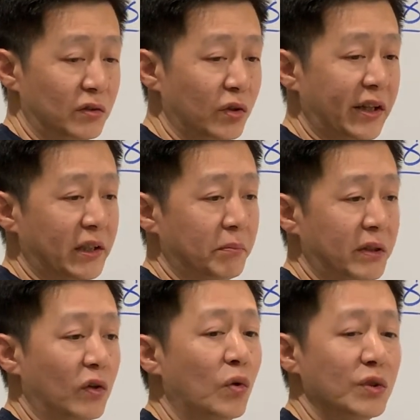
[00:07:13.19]
Look at the
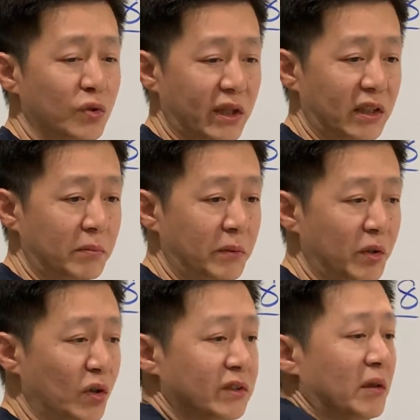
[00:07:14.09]
month. Always look at the month,
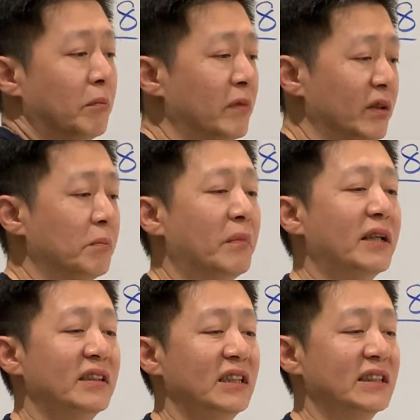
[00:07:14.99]
because the
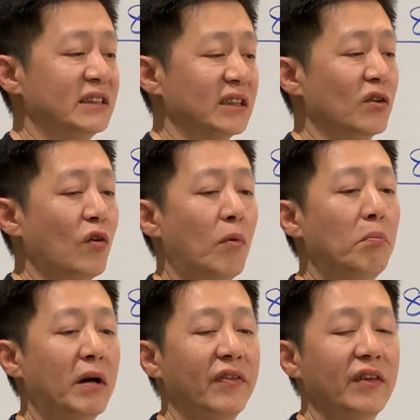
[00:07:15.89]
month is the
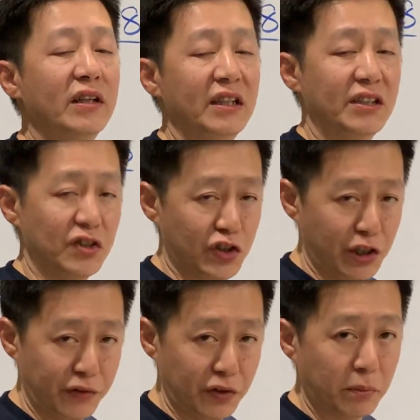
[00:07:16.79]

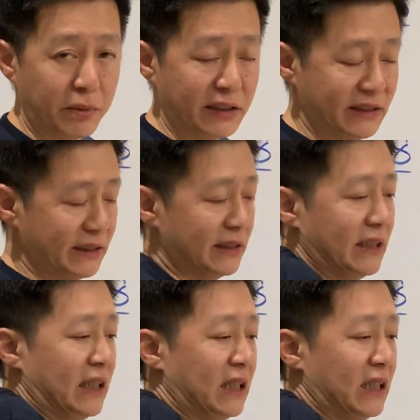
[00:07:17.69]
commander-in-chief in your parcel.